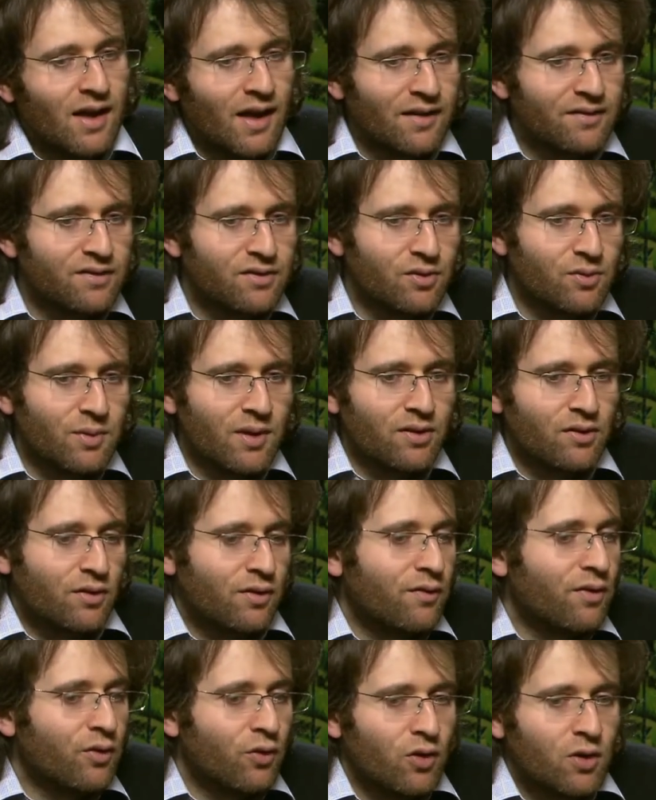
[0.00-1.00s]
And so we
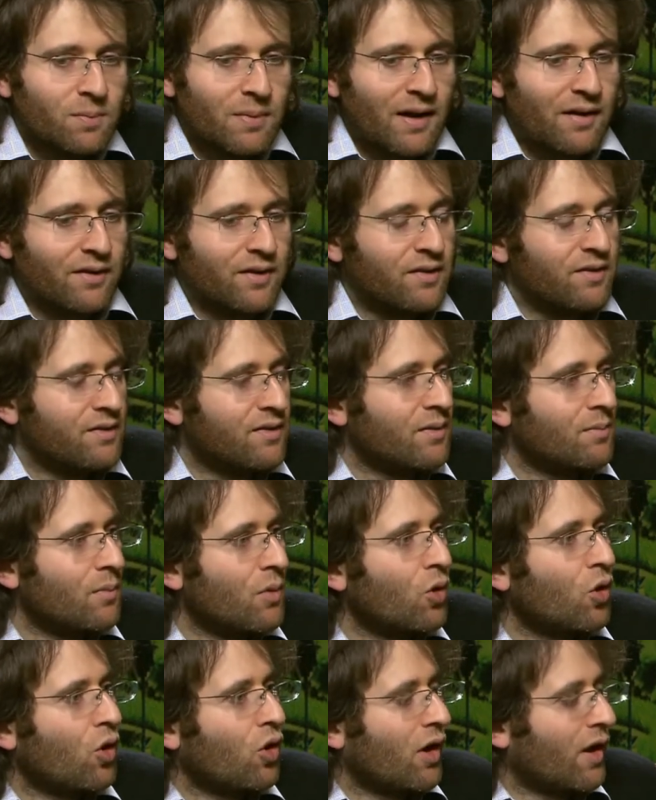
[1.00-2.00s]
sort of thought about this some
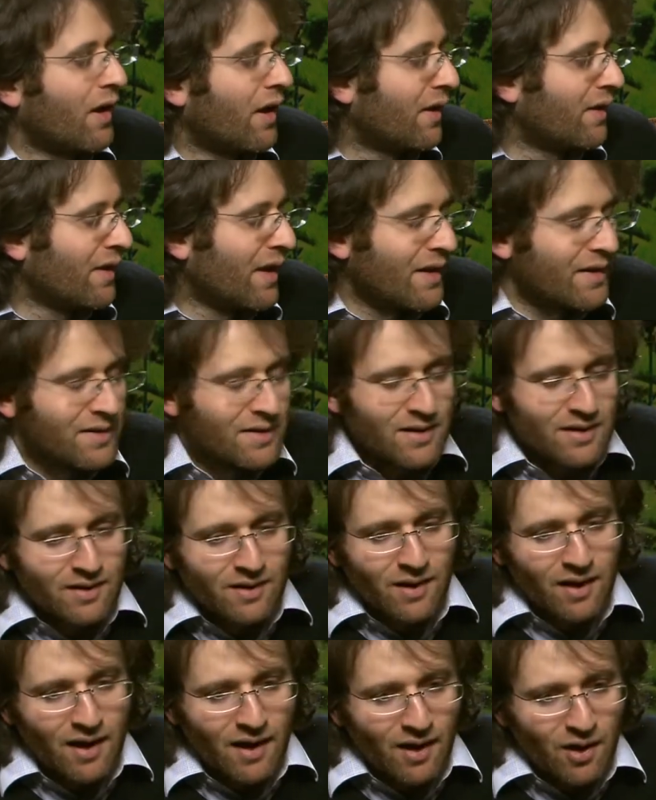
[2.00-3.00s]
more, and then
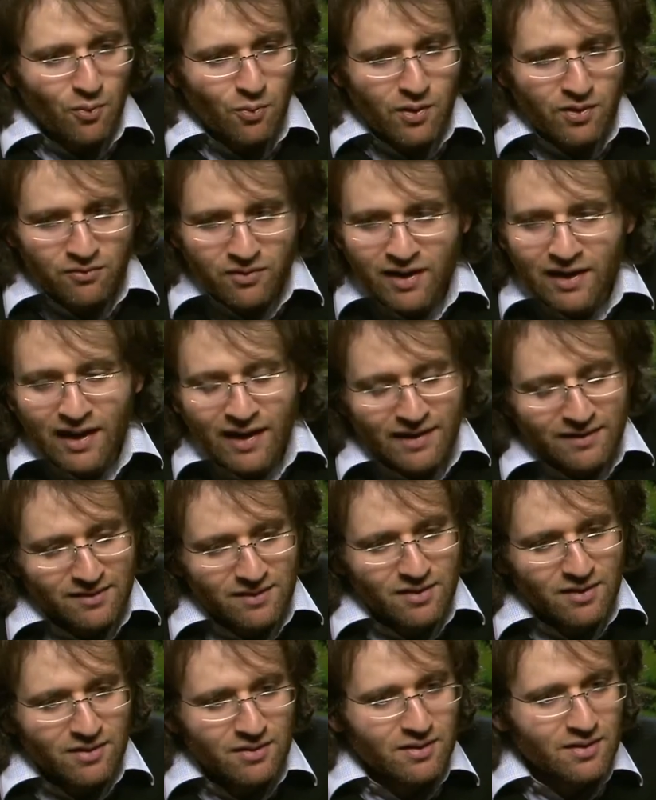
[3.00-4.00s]
we
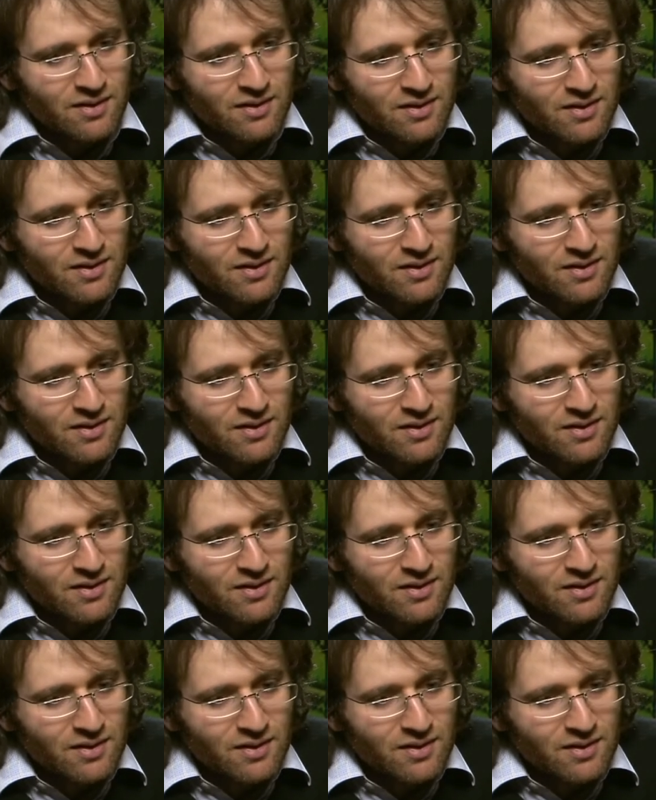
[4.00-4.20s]
realized that